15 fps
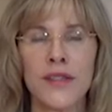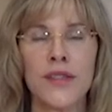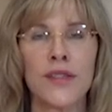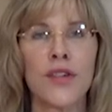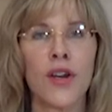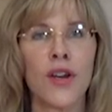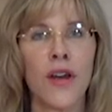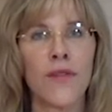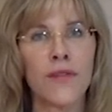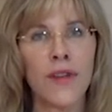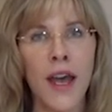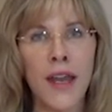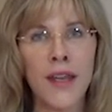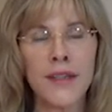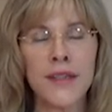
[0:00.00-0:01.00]
to start off
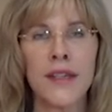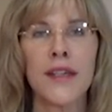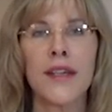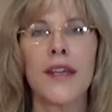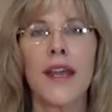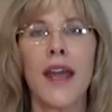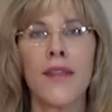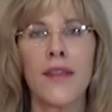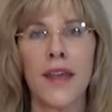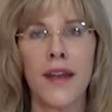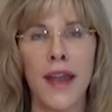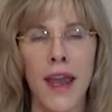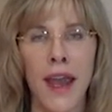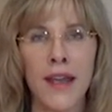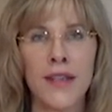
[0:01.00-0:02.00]
light, and
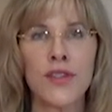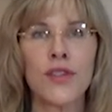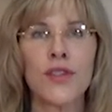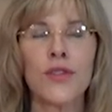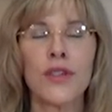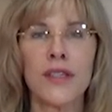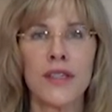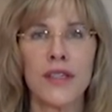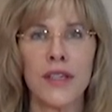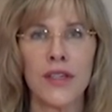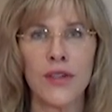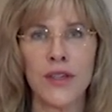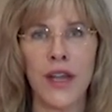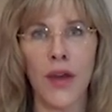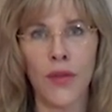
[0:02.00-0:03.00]
then as you
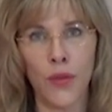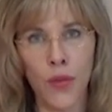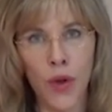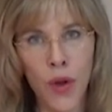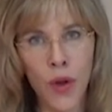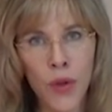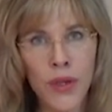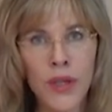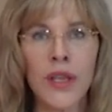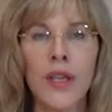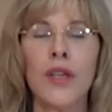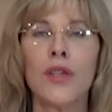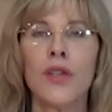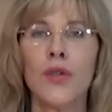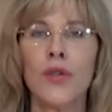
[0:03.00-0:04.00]
continue down the road,
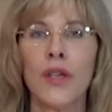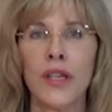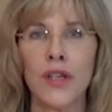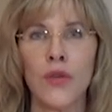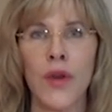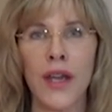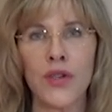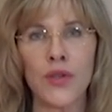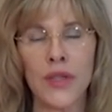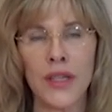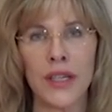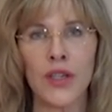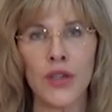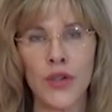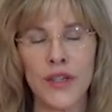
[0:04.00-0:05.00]
you can
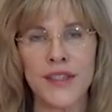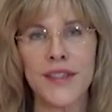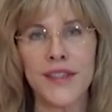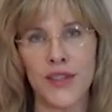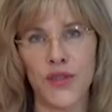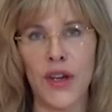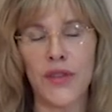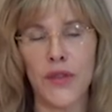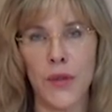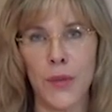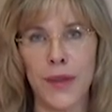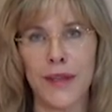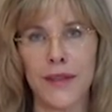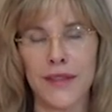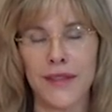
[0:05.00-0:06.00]
gradually increase the strength of the
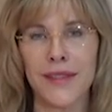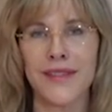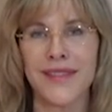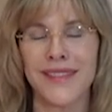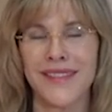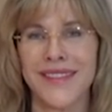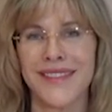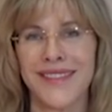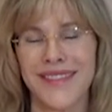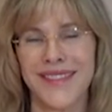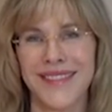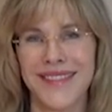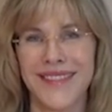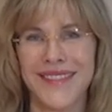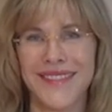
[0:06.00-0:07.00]
peels.
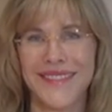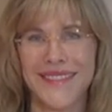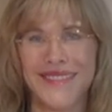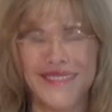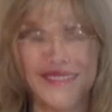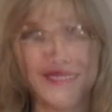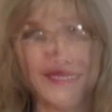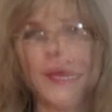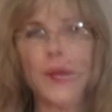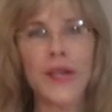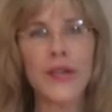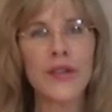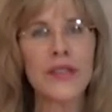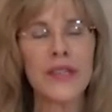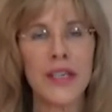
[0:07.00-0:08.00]
So chemical
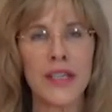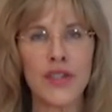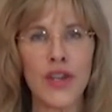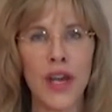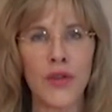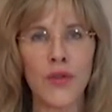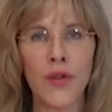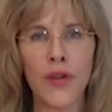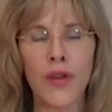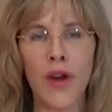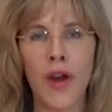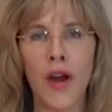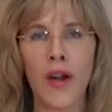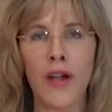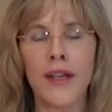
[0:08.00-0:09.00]
peels in
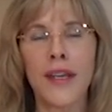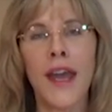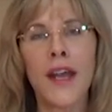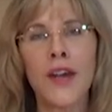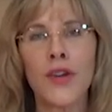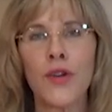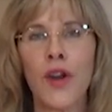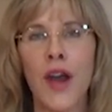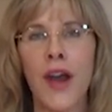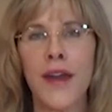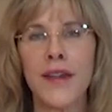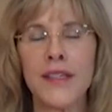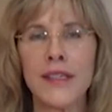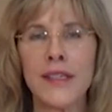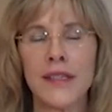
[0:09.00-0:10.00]
general are
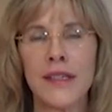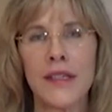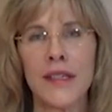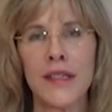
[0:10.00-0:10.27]
categorized